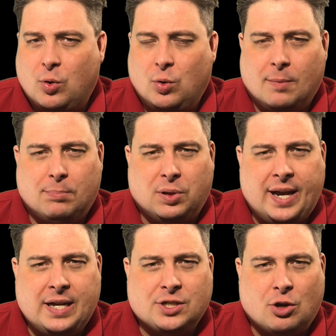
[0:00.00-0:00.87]
who
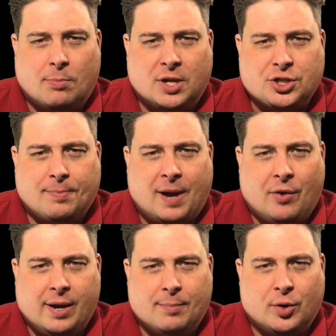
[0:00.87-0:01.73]
complain so much
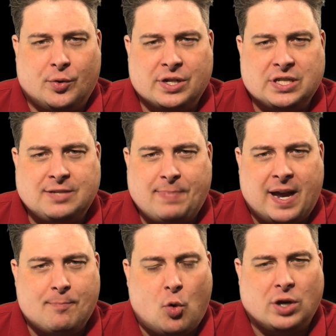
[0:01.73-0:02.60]
about immigrants
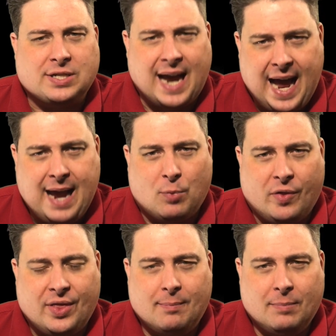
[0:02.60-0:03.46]
spent more time
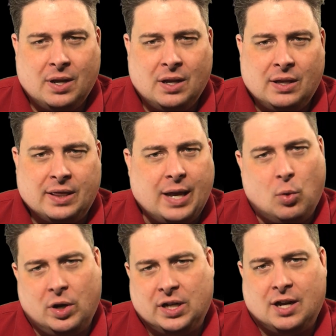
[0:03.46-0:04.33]
with them, they
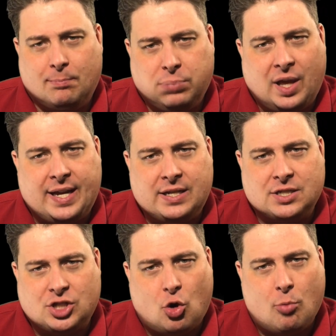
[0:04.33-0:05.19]
wouldn't complain
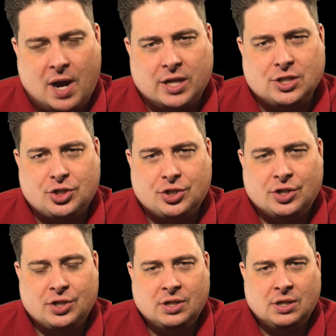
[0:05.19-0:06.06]
so much.
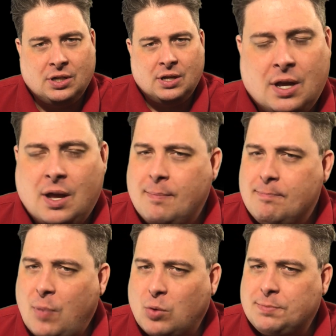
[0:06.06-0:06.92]

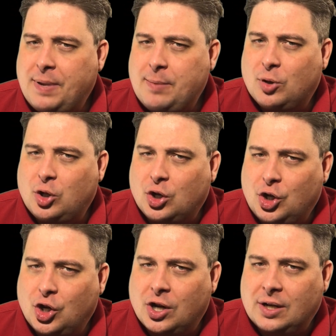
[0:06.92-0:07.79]
Most people are
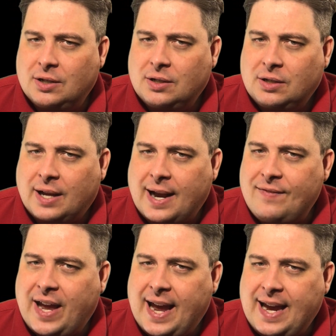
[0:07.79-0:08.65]
good, and
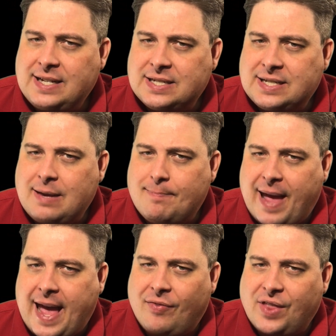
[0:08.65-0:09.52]
they hate to see
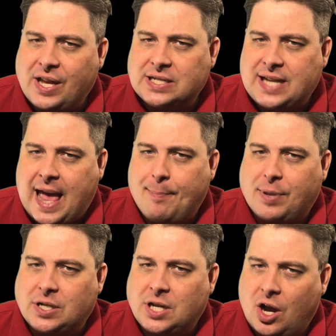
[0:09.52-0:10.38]
bad things
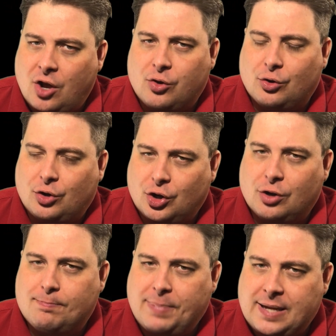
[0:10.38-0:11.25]
happen to other
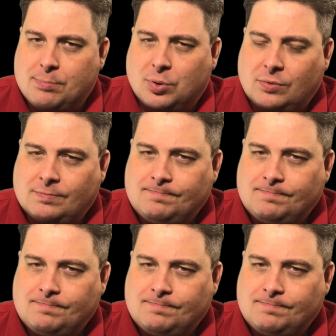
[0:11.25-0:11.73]
good people.